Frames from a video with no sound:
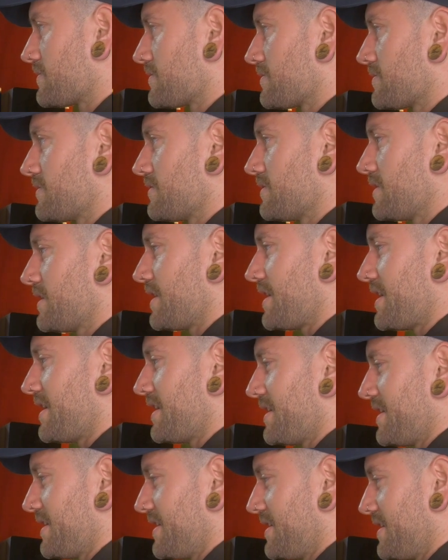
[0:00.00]

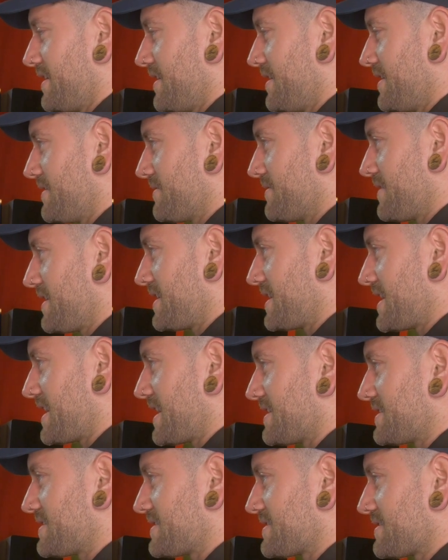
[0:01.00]
Hey, very
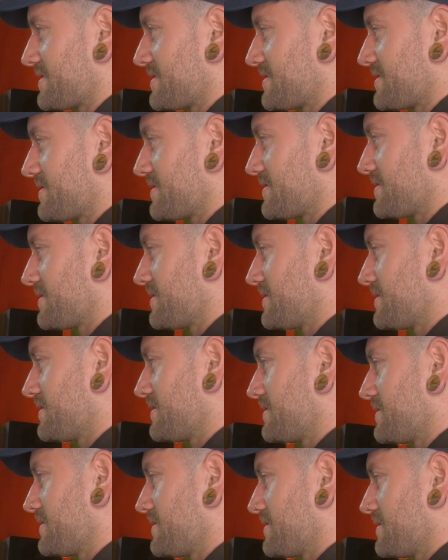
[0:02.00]
nice.
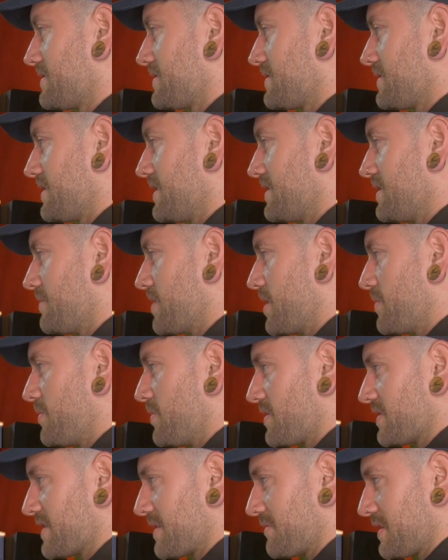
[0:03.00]
And then maybe
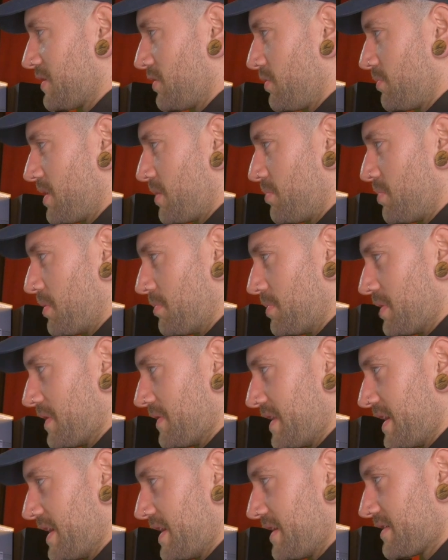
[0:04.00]
we can have a little bit of pump
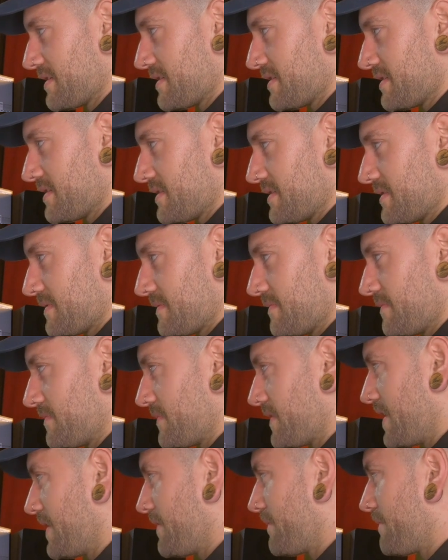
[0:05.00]
on there. Yeah.